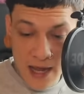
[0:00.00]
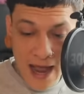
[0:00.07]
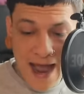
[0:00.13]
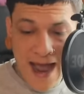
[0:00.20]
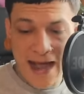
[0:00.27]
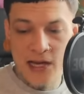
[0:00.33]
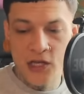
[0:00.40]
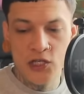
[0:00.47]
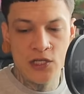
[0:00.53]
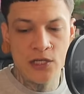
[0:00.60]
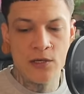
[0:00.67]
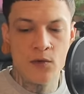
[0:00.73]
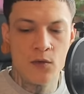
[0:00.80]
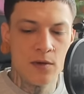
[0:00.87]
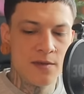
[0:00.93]

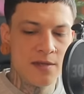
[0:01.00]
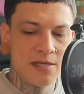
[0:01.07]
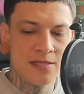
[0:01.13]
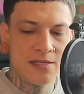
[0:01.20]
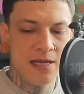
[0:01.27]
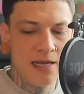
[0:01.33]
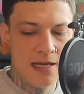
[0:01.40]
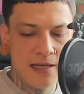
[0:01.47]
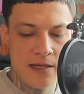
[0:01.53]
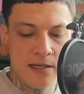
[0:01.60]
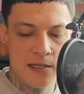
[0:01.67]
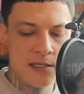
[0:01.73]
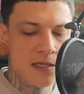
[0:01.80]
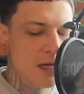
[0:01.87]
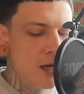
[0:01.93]
action or this
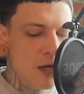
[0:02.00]
is,